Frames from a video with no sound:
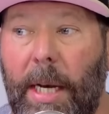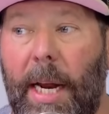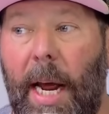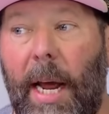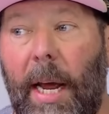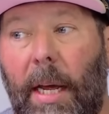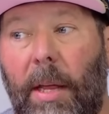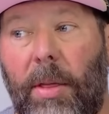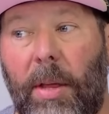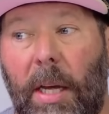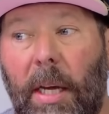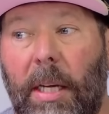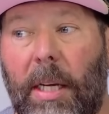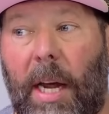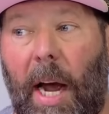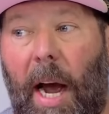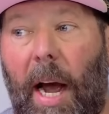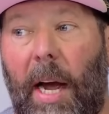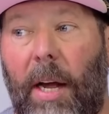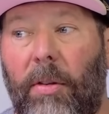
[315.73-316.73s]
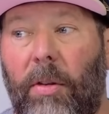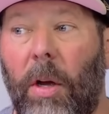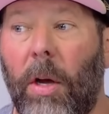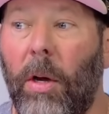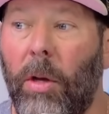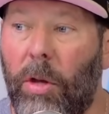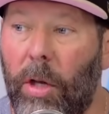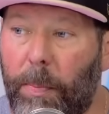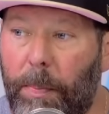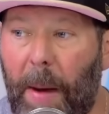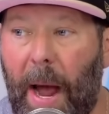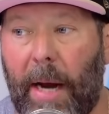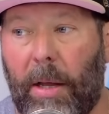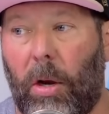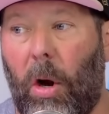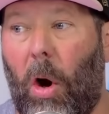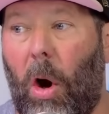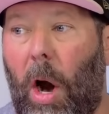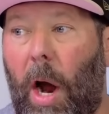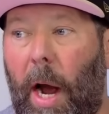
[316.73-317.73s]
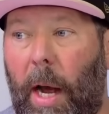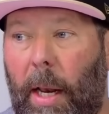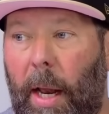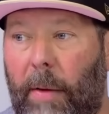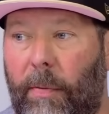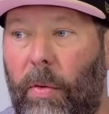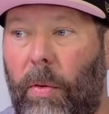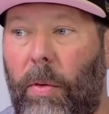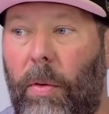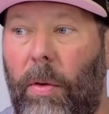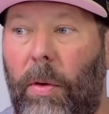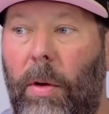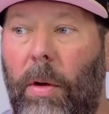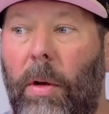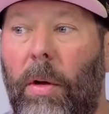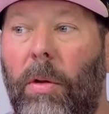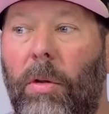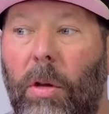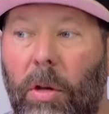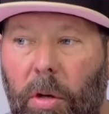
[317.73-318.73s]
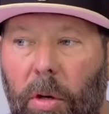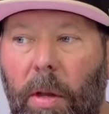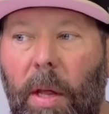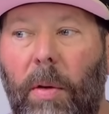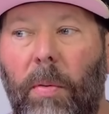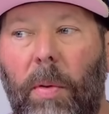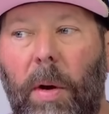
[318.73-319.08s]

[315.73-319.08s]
take these guys just back to our eye level, just so they